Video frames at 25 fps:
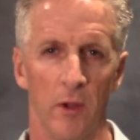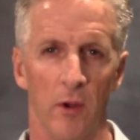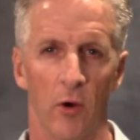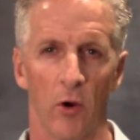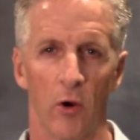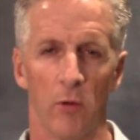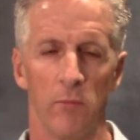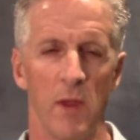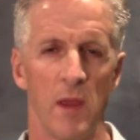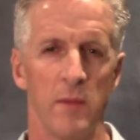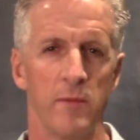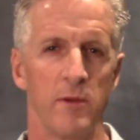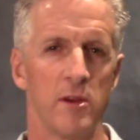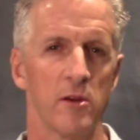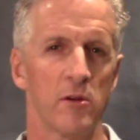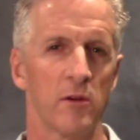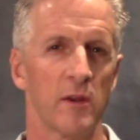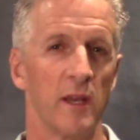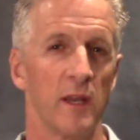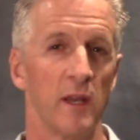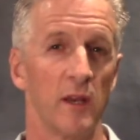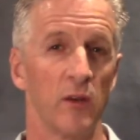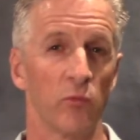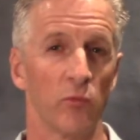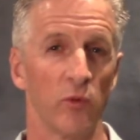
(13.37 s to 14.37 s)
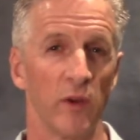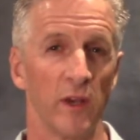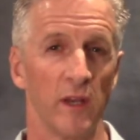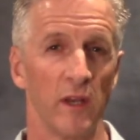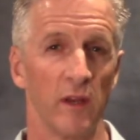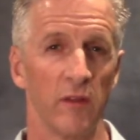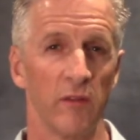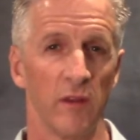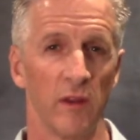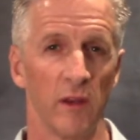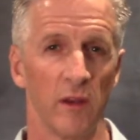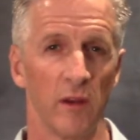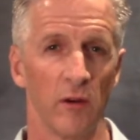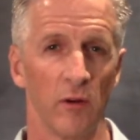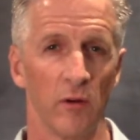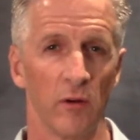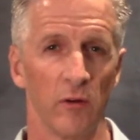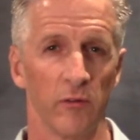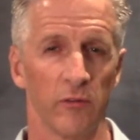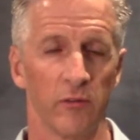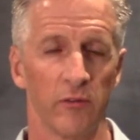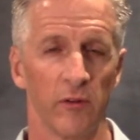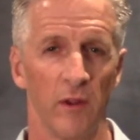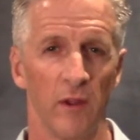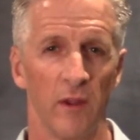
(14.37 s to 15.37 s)
or maybe you're getting ringing in the
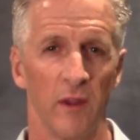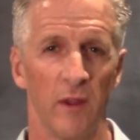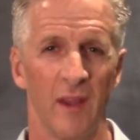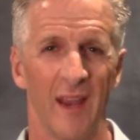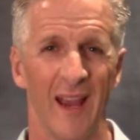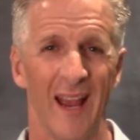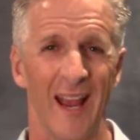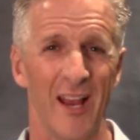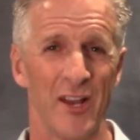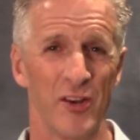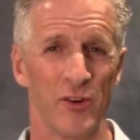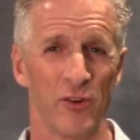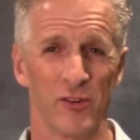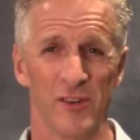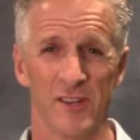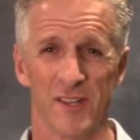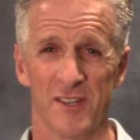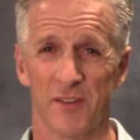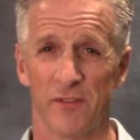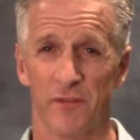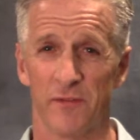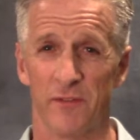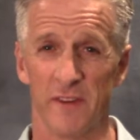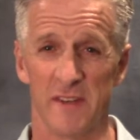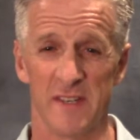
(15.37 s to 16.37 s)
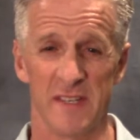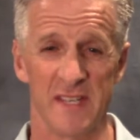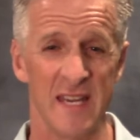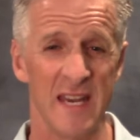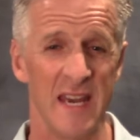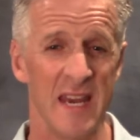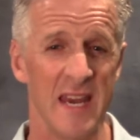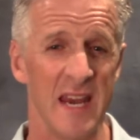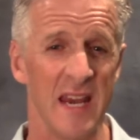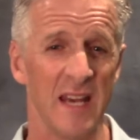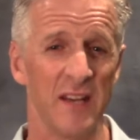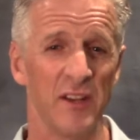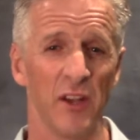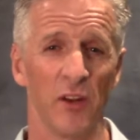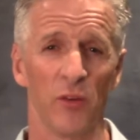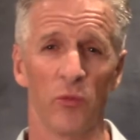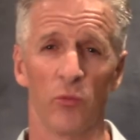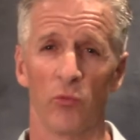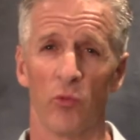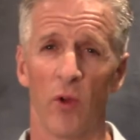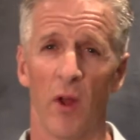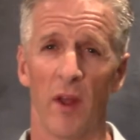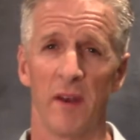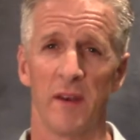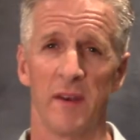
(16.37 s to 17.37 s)
ears and you're just fatigued
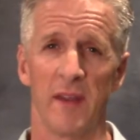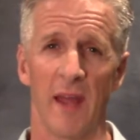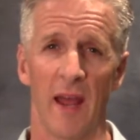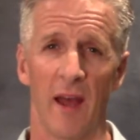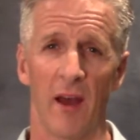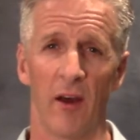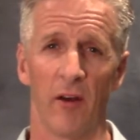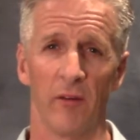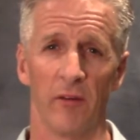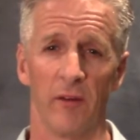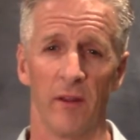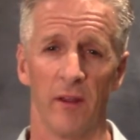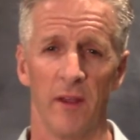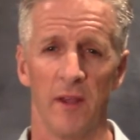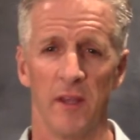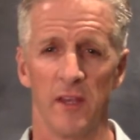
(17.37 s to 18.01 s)
and run down.